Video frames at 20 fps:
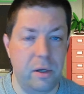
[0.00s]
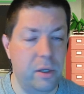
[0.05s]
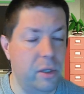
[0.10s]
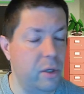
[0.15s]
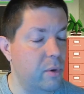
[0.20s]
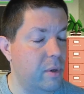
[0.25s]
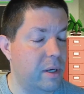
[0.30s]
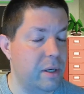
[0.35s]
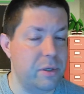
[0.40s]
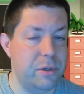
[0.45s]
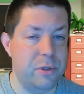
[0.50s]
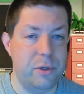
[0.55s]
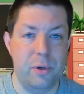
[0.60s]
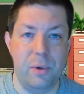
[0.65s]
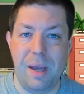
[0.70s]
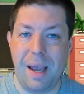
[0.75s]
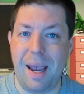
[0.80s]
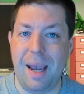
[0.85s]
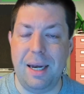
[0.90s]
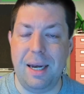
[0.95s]
you can
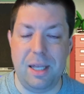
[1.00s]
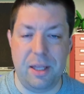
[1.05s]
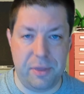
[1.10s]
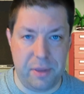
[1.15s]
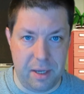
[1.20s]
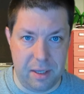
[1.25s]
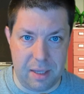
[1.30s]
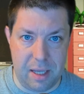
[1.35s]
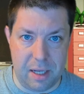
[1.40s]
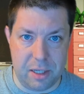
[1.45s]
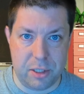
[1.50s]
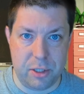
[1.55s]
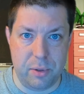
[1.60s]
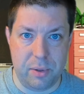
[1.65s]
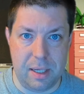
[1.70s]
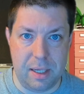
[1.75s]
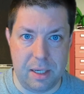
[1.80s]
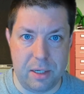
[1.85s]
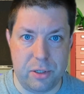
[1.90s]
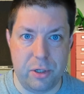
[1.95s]
do anything that you
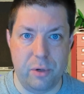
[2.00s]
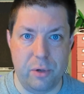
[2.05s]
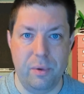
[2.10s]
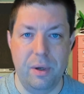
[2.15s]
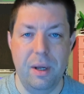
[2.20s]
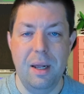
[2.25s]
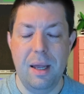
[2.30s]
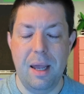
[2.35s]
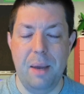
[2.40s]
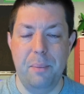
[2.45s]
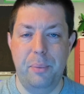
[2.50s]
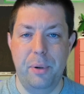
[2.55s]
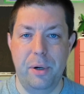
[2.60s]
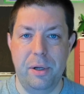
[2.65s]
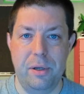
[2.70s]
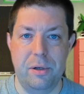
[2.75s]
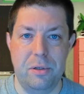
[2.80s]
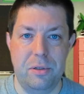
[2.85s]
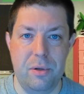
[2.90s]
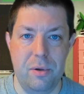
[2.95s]
need to and put
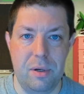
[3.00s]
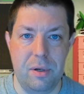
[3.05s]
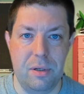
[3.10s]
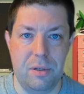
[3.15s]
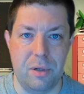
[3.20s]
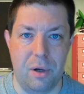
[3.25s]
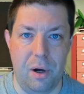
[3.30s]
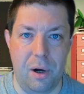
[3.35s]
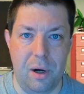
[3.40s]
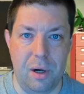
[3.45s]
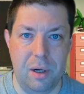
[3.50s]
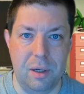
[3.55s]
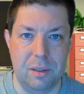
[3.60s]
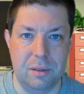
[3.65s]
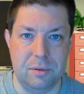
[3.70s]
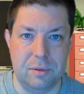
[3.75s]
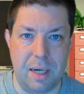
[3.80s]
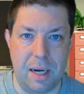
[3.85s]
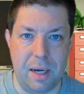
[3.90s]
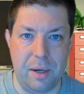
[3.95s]
your students all
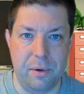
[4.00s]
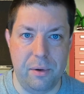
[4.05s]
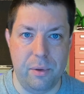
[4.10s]
around the